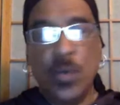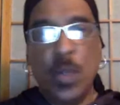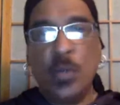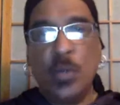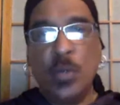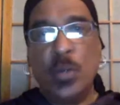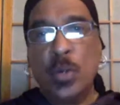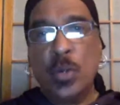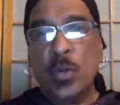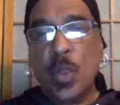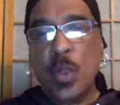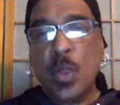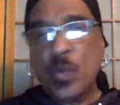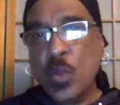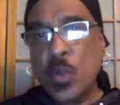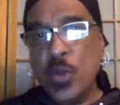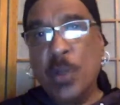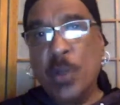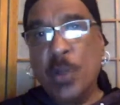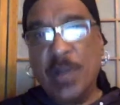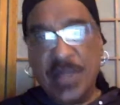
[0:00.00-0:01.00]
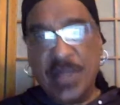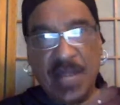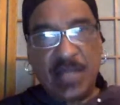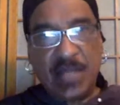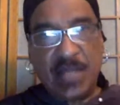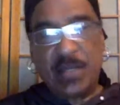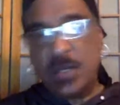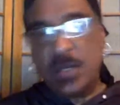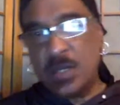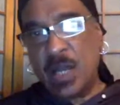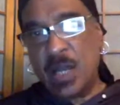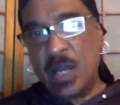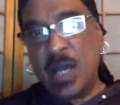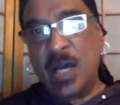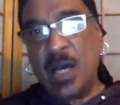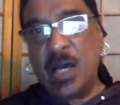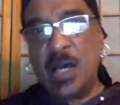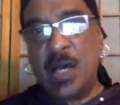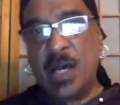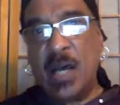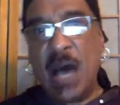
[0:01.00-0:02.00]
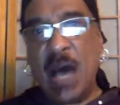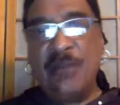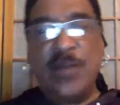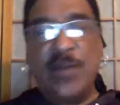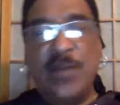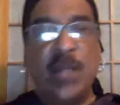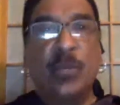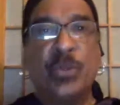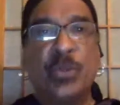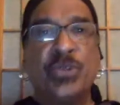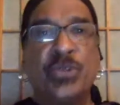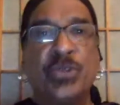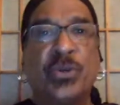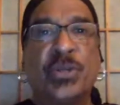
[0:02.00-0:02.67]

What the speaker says: No, brother, I'll follow what you're going to say.